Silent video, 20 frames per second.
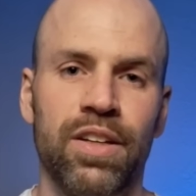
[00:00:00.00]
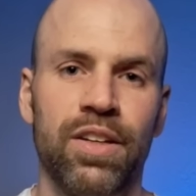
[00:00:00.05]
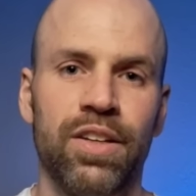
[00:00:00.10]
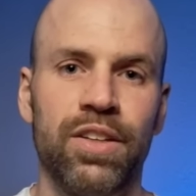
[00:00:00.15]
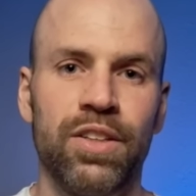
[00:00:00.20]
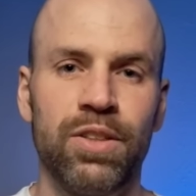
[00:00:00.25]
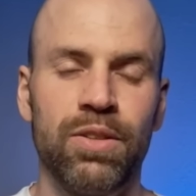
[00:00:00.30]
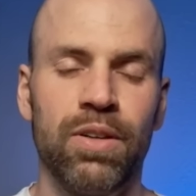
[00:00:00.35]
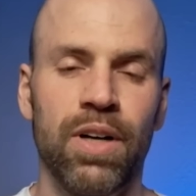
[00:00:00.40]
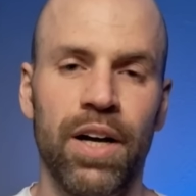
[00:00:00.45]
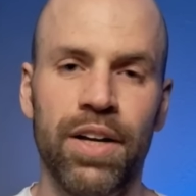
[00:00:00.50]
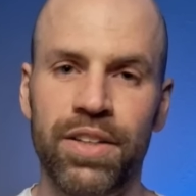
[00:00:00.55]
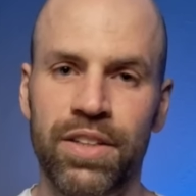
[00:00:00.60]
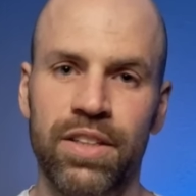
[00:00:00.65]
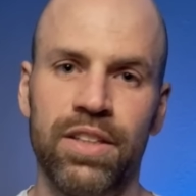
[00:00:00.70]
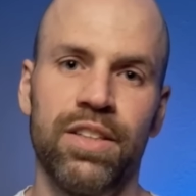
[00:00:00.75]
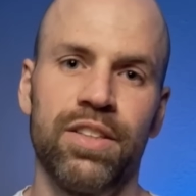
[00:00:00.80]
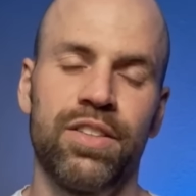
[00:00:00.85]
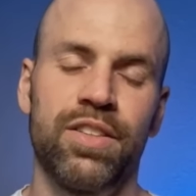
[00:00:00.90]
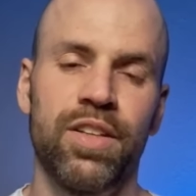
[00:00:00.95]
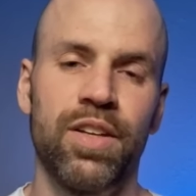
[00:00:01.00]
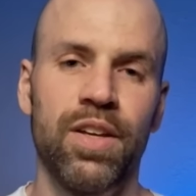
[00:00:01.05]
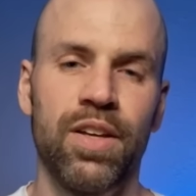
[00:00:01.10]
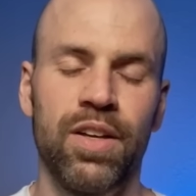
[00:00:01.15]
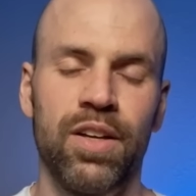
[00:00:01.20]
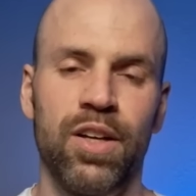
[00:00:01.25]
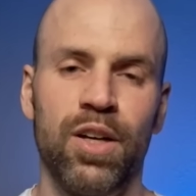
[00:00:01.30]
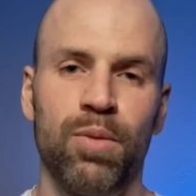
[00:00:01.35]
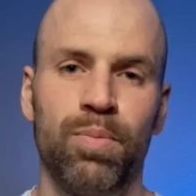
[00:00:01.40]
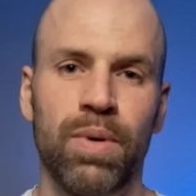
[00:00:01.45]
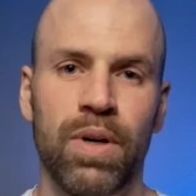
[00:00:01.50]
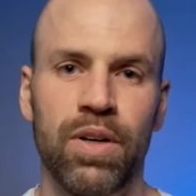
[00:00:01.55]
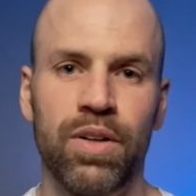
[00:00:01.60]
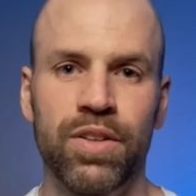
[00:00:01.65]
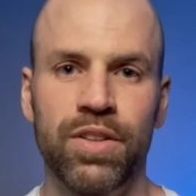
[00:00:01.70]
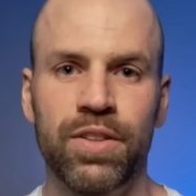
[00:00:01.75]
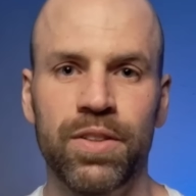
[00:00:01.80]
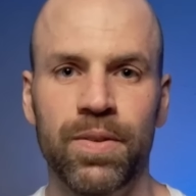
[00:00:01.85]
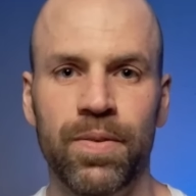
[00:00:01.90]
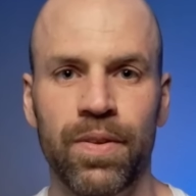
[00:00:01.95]
your ideas
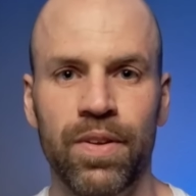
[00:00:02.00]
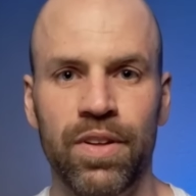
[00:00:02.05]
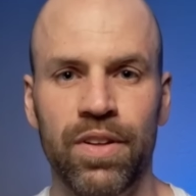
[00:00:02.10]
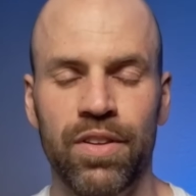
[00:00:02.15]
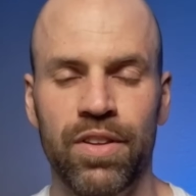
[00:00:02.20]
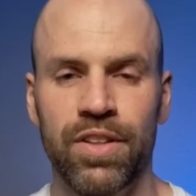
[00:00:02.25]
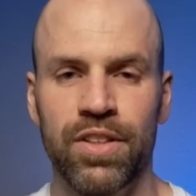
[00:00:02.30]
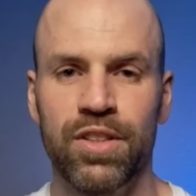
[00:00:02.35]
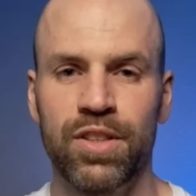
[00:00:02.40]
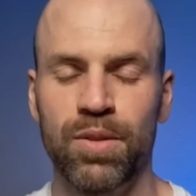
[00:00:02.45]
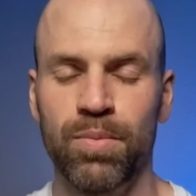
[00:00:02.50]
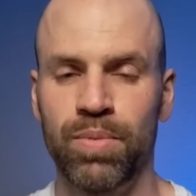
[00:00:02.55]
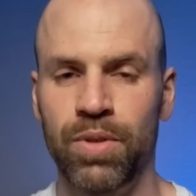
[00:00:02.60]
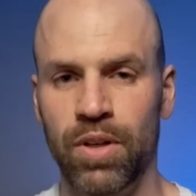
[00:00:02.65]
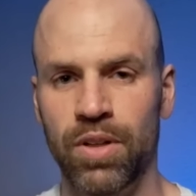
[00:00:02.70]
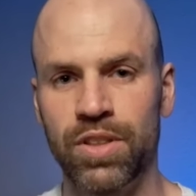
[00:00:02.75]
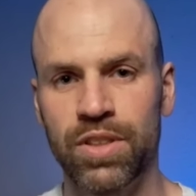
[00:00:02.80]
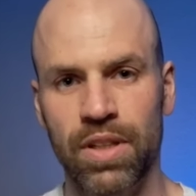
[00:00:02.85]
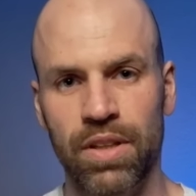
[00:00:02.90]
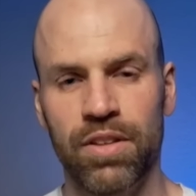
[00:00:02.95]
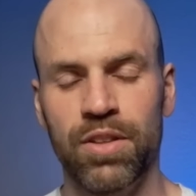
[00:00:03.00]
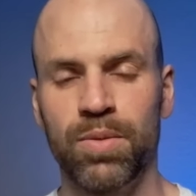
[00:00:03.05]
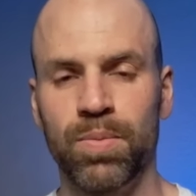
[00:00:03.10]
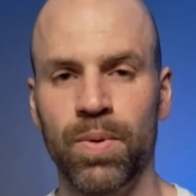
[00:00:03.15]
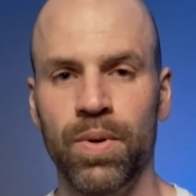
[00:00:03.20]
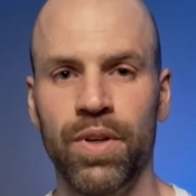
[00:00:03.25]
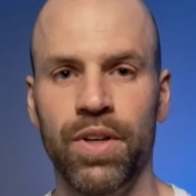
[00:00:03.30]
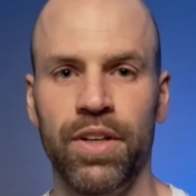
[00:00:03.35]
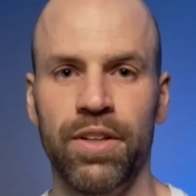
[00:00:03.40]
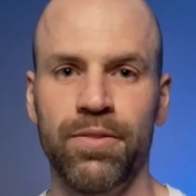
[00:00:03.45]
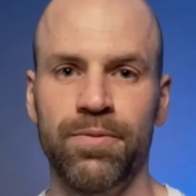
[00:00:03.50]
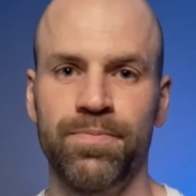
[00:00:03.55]
about this approach and this wording.